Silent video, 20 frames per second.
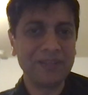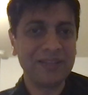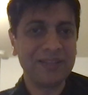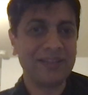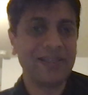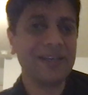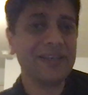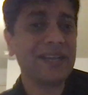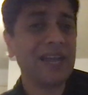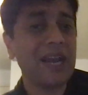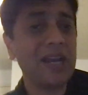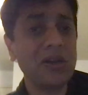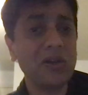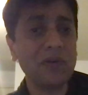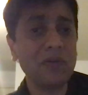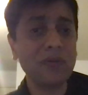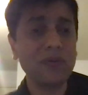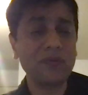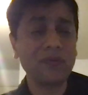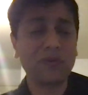That kind
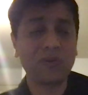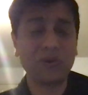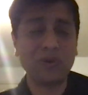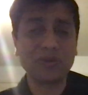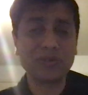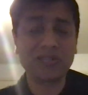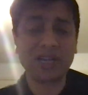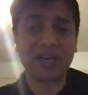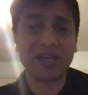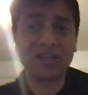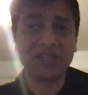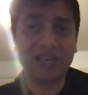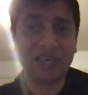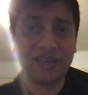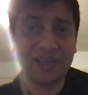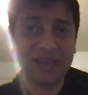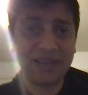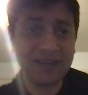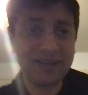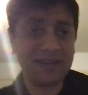of closed our day
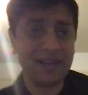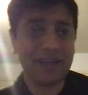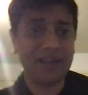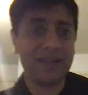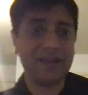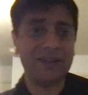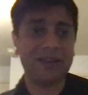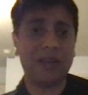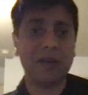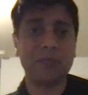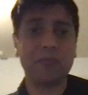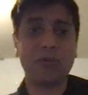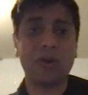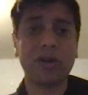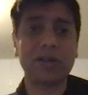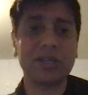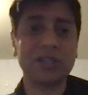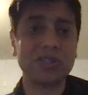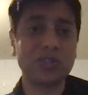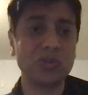eight, and that
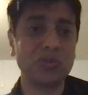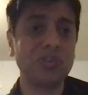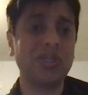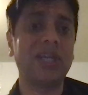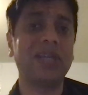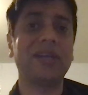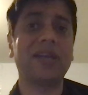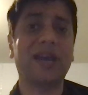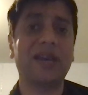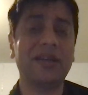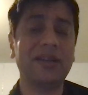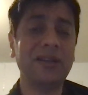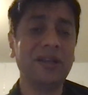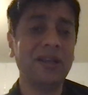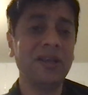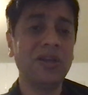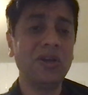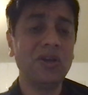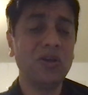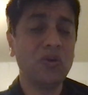brought us to day nine,
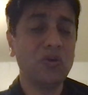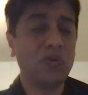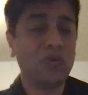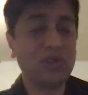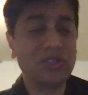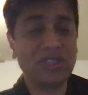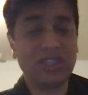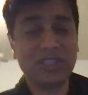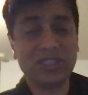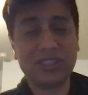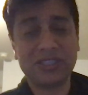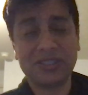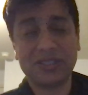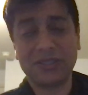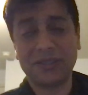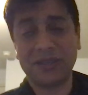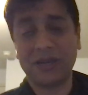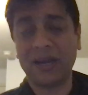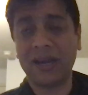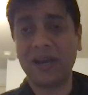which
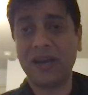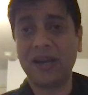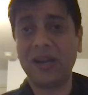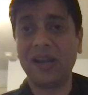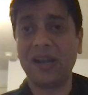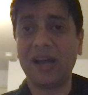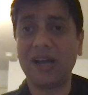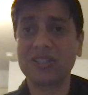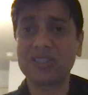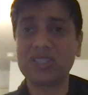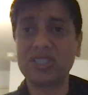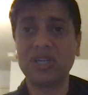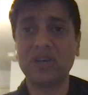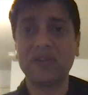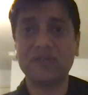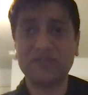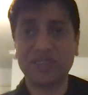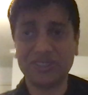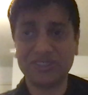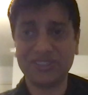is our last day
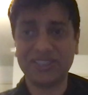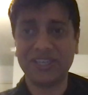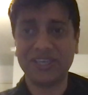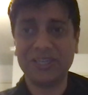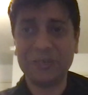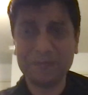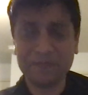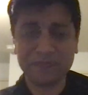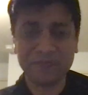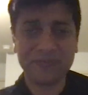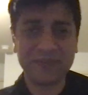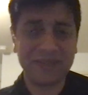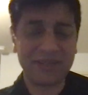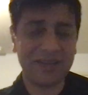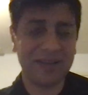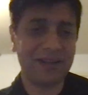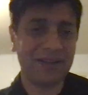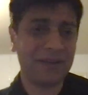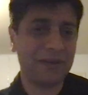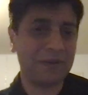of Tuscany,
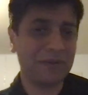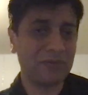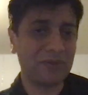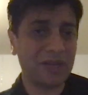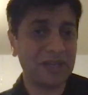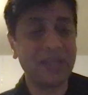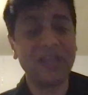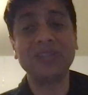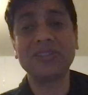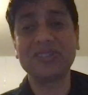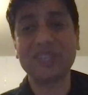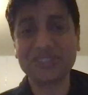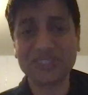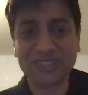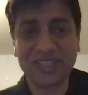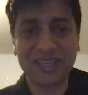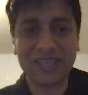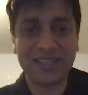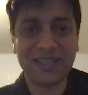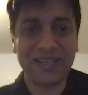in
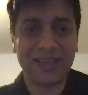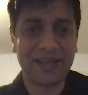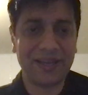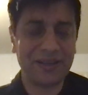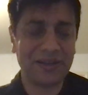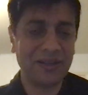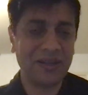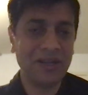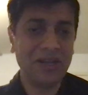Tuscany, and